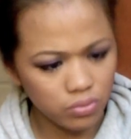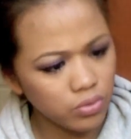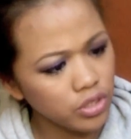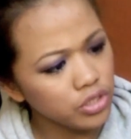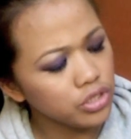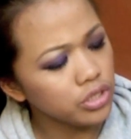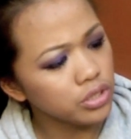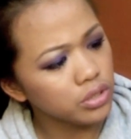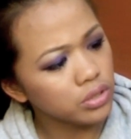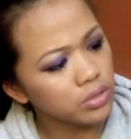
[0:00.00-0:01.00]
which
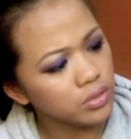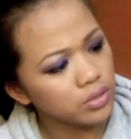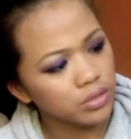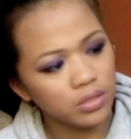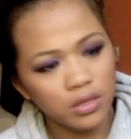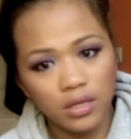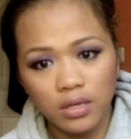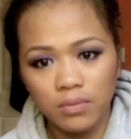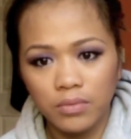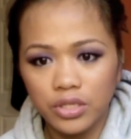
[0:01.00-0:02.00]
is, there's
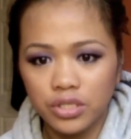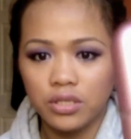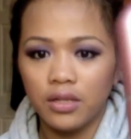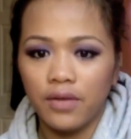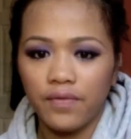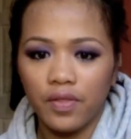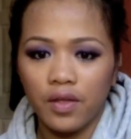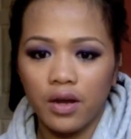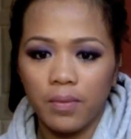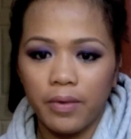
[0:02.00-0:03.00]
nothing much left in
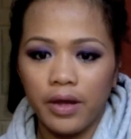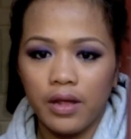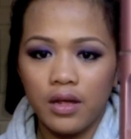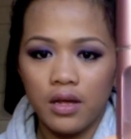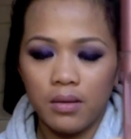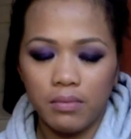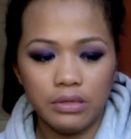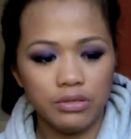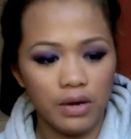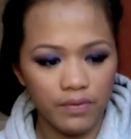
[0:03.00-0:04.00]
there, but my
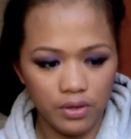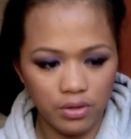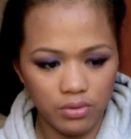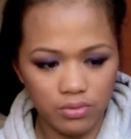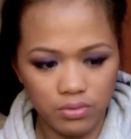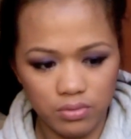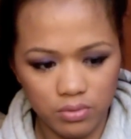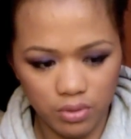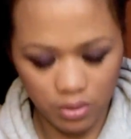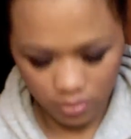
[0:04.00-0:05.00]
Travelo,
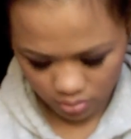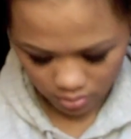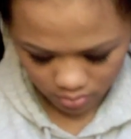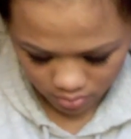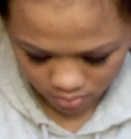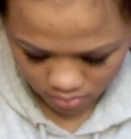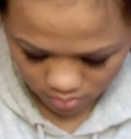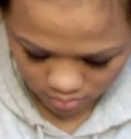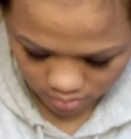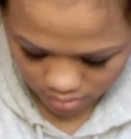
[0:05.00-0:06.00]
little
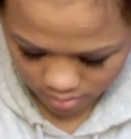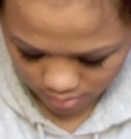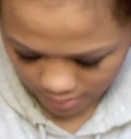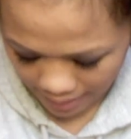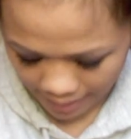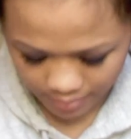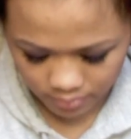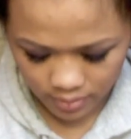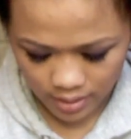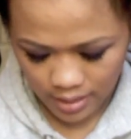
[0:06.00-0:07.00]
that.
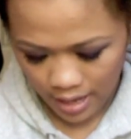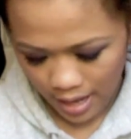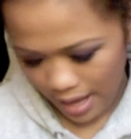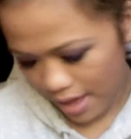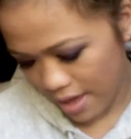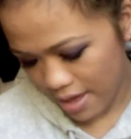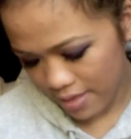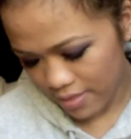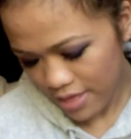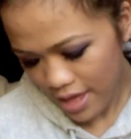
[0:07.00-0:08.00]

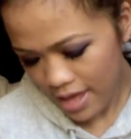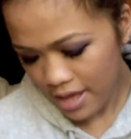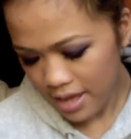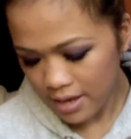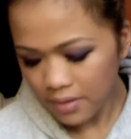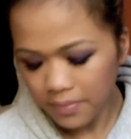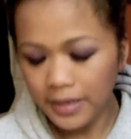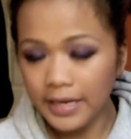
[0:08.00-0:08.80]
And then my